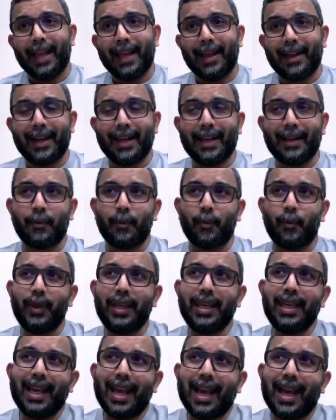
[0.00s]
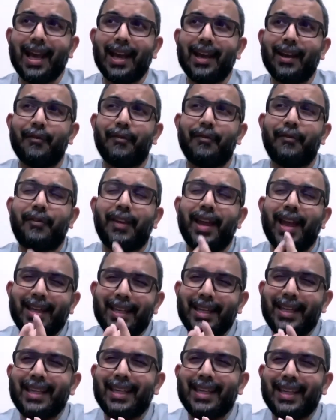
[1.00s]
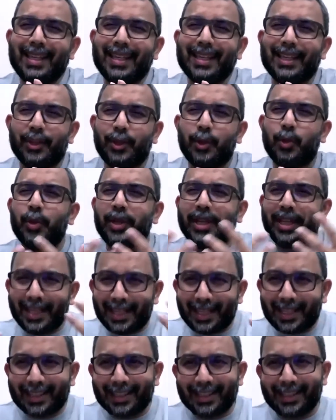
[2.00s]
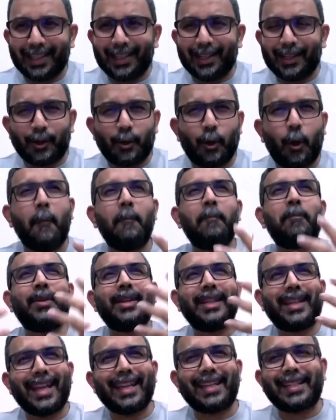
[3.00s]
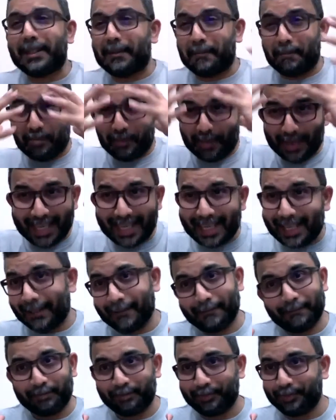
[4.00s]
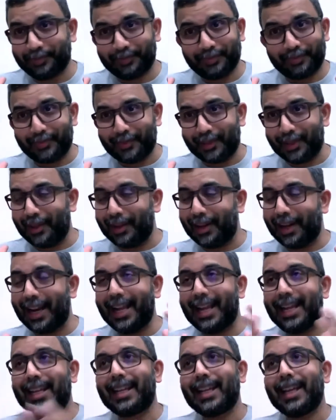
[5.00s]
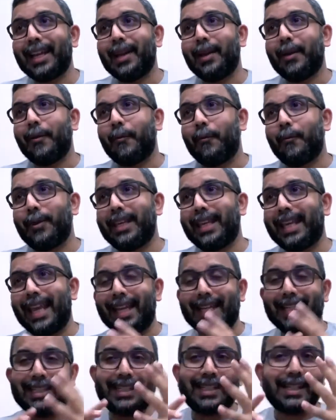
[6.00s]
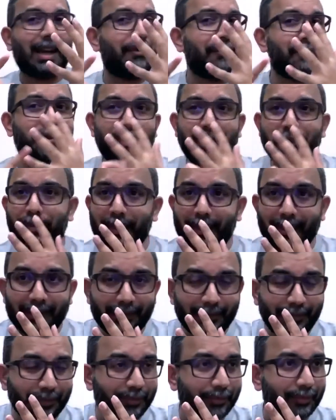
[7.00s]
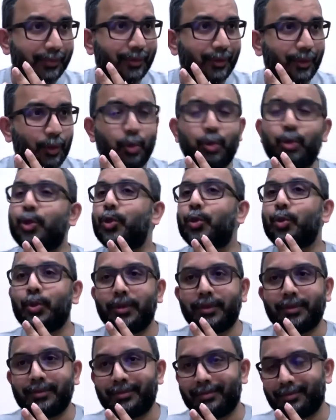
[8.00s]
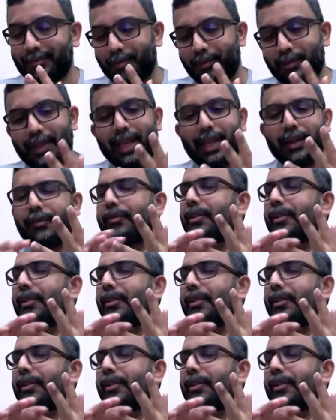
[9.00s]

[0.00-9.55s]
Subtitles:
All right. We are a very unique, complicated being. All right. We get comfortable. too soon. We get